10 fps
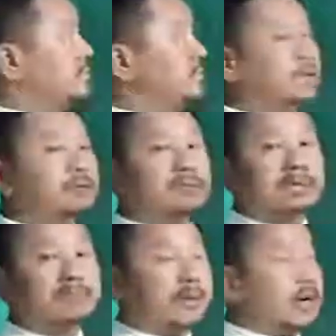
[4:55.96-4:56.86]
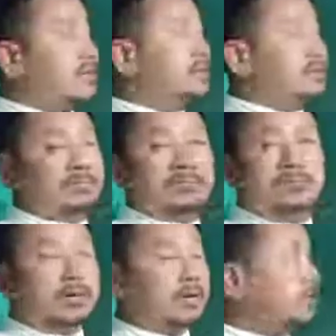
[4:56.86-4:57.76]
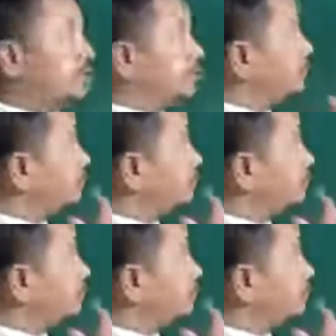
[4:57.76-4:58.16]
Cellular parts of the blood.